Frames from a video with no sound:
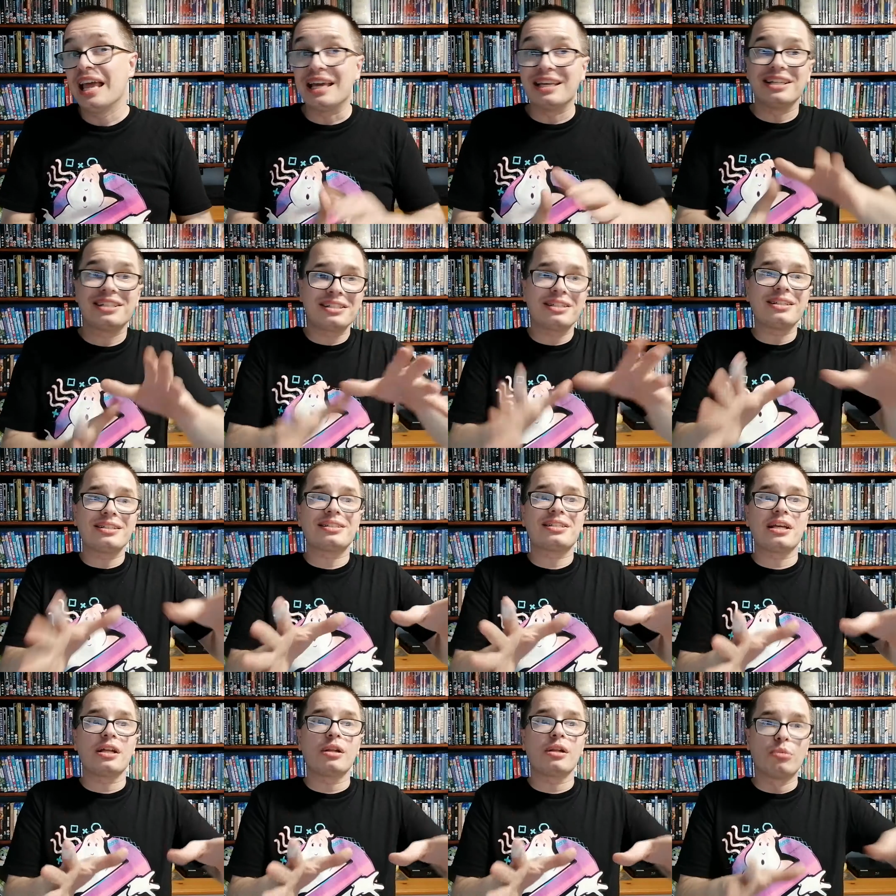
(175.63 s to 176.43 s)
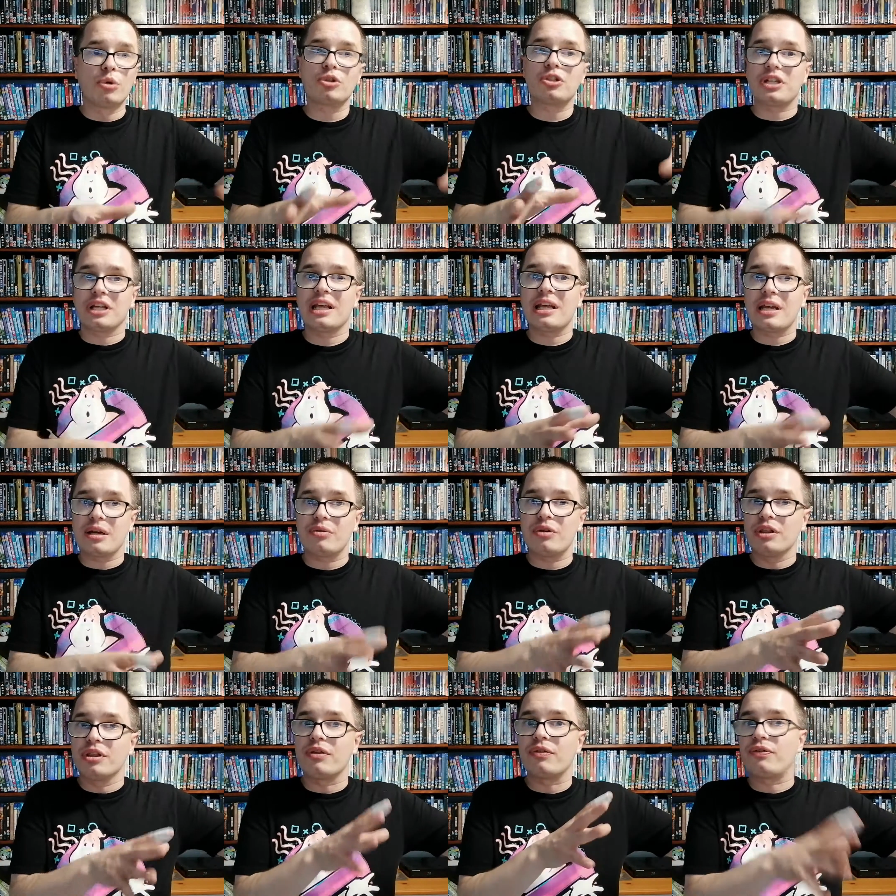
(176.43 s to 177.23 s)
It isn't until much
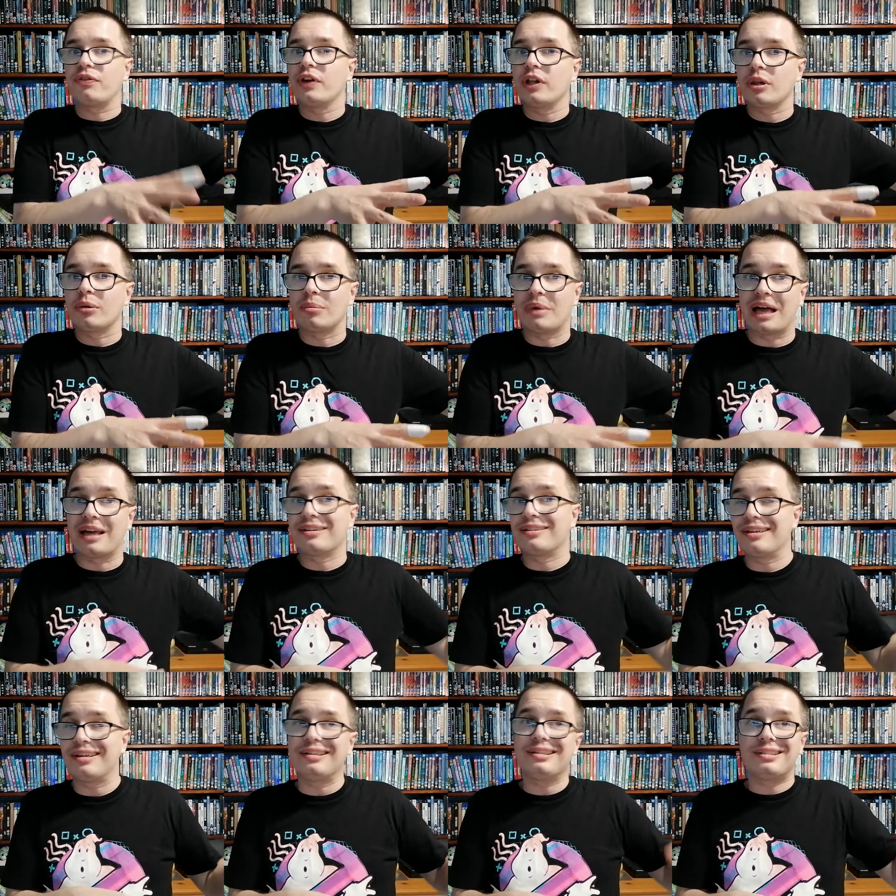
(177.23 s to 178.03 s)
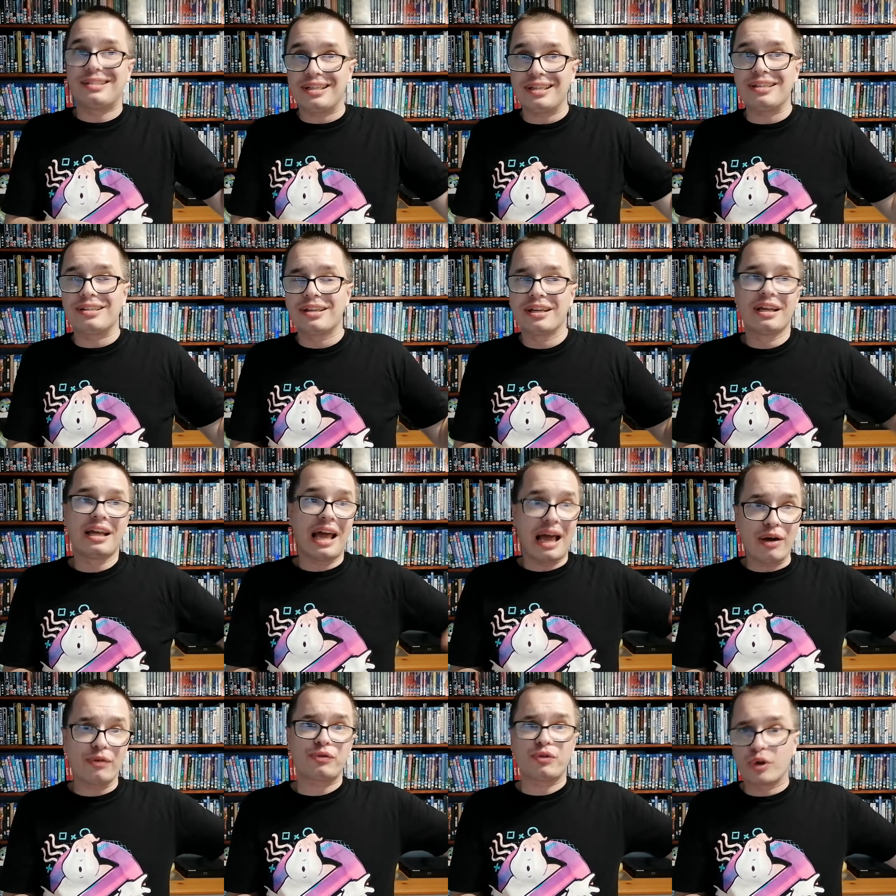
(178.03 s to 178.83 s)
later in the film, and indeed
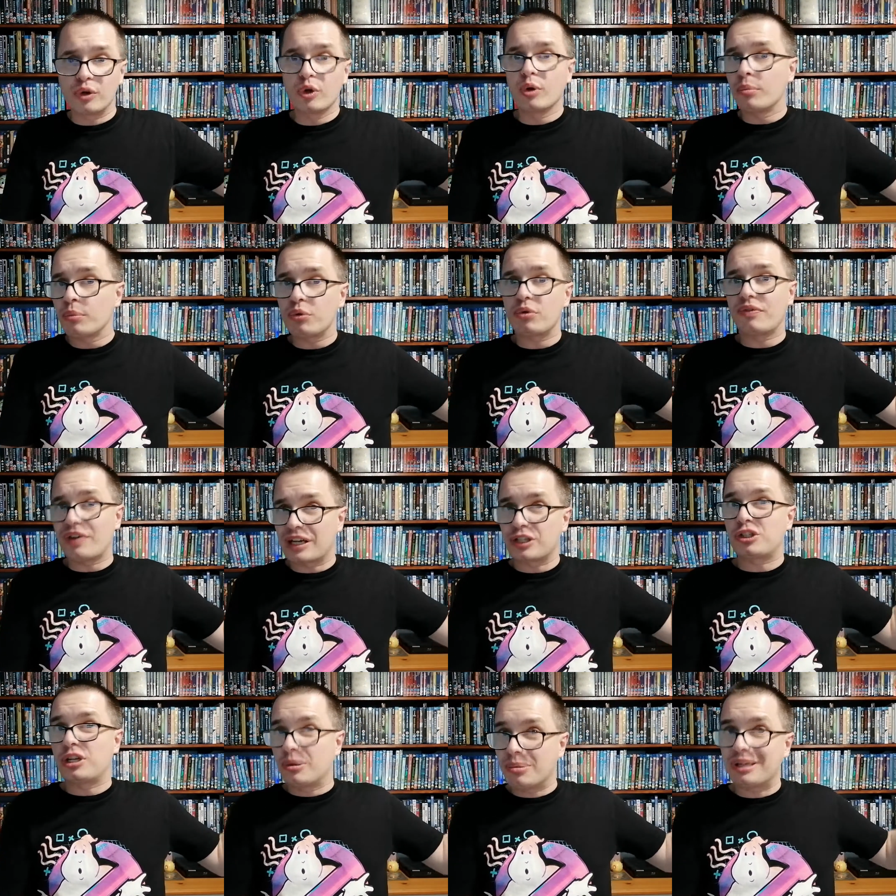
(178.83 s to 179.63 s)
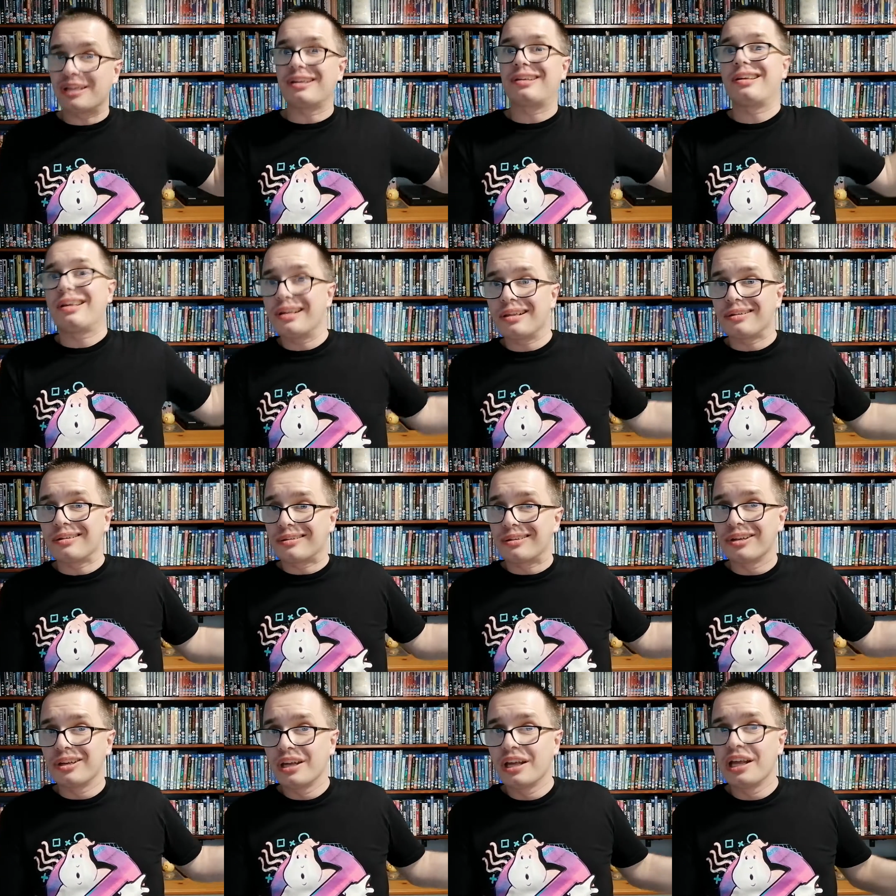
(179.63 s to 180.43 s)
after a number have actually been
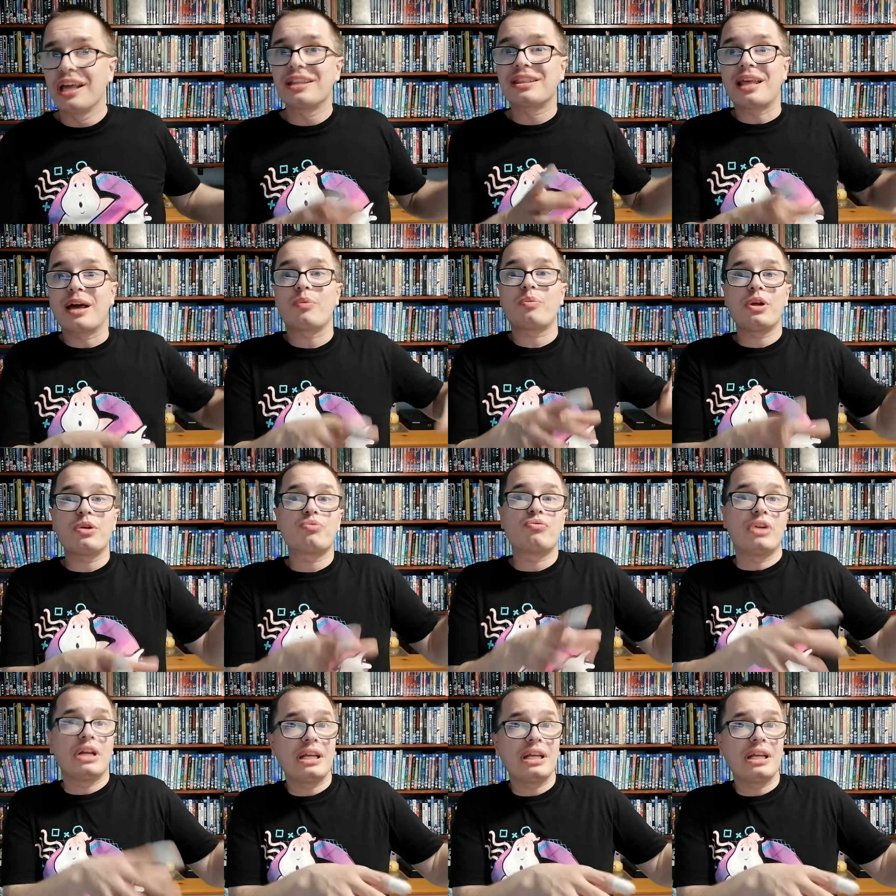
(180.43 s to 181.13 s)
killed, that we